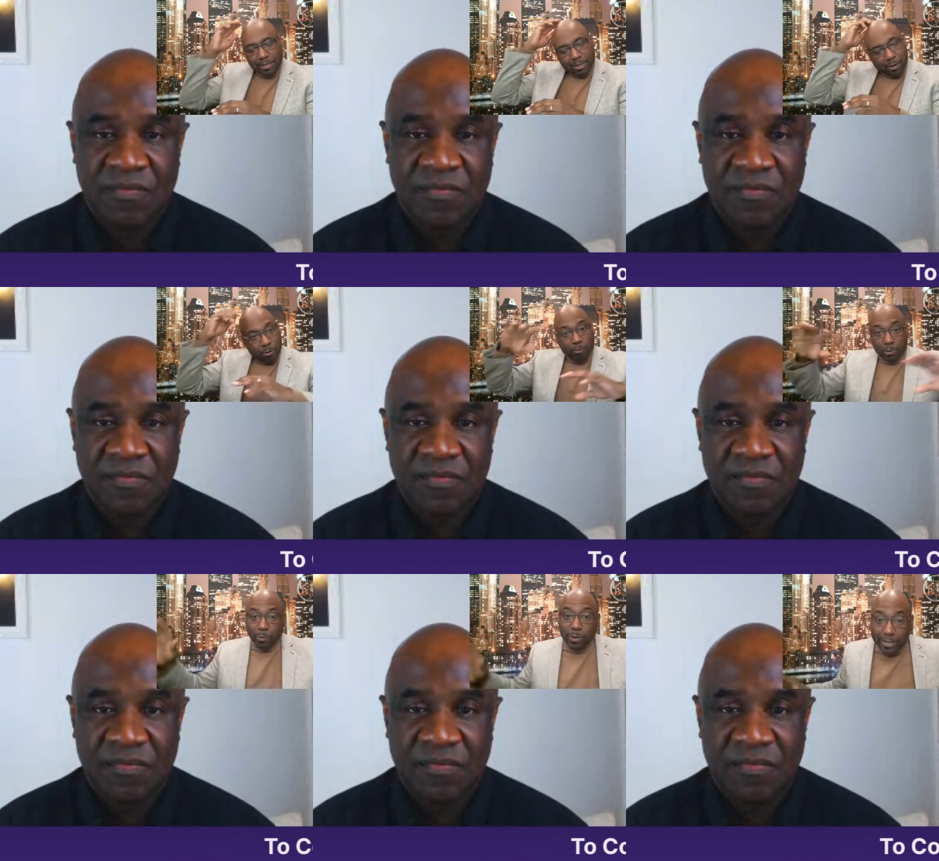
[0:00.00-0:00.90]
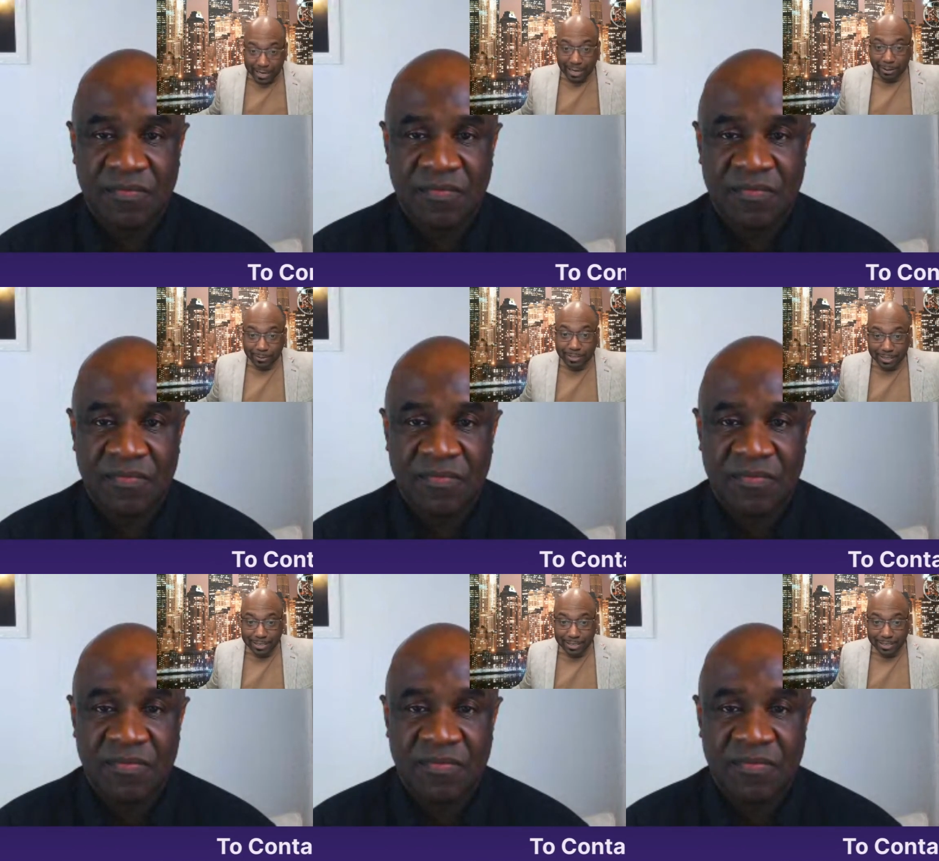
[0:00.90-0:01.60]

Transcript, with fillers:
Speaker 1: all over the world now, isn't